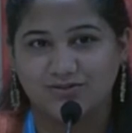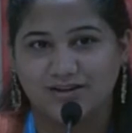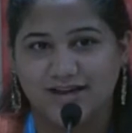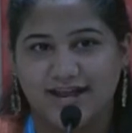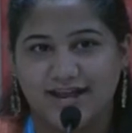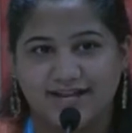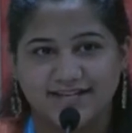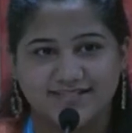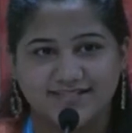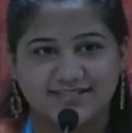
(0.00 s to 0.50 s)

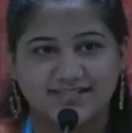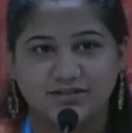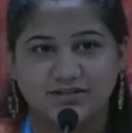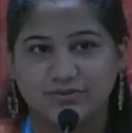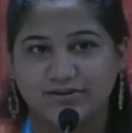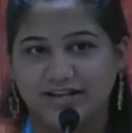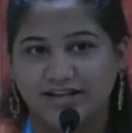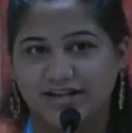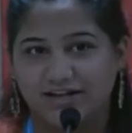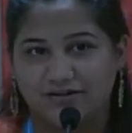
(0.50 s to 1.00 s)
and
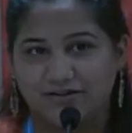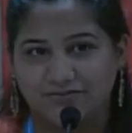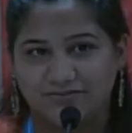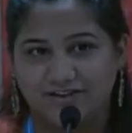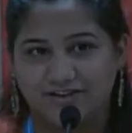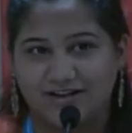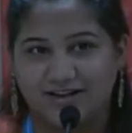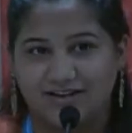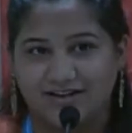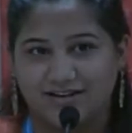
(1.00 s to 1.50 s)
excluding of
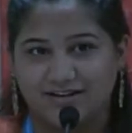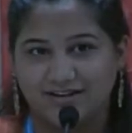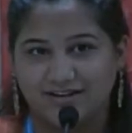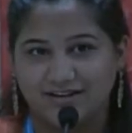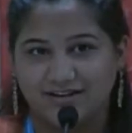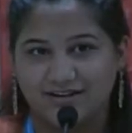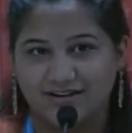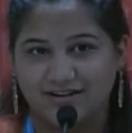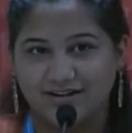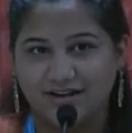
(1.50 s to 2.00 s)
none,
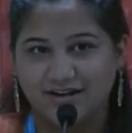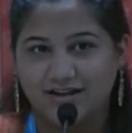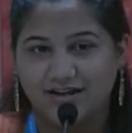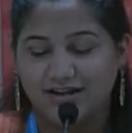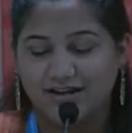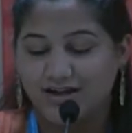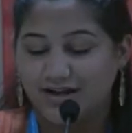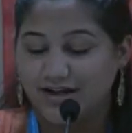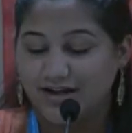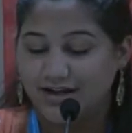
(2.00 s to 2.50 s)

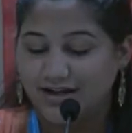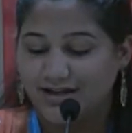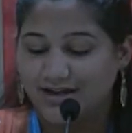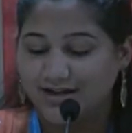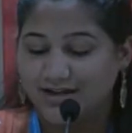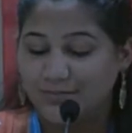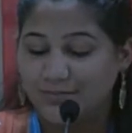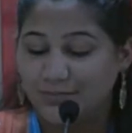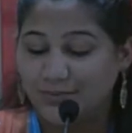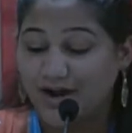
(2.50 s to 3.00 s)

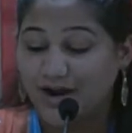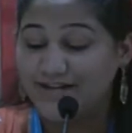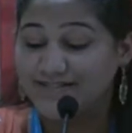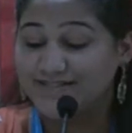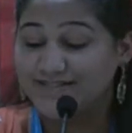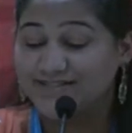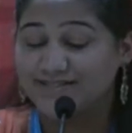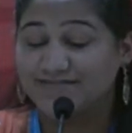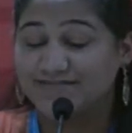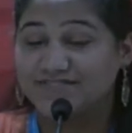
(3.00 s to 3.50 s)

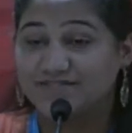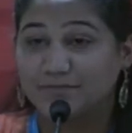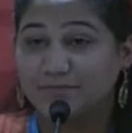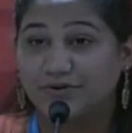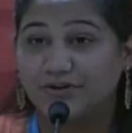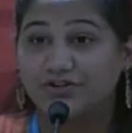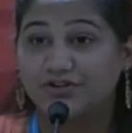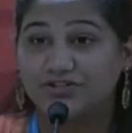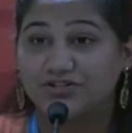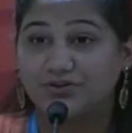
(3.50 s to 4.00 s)
comprises of
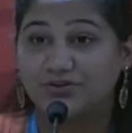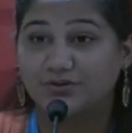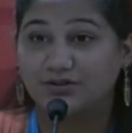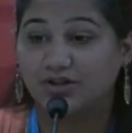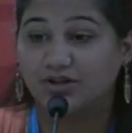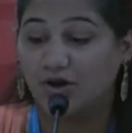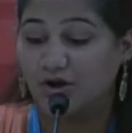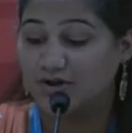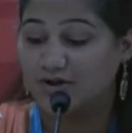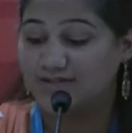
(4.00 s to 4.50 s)
spiritual
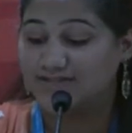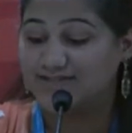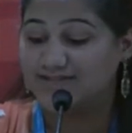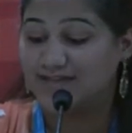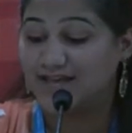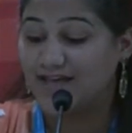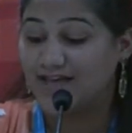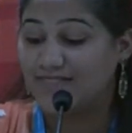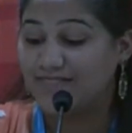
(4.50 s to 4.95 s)
laws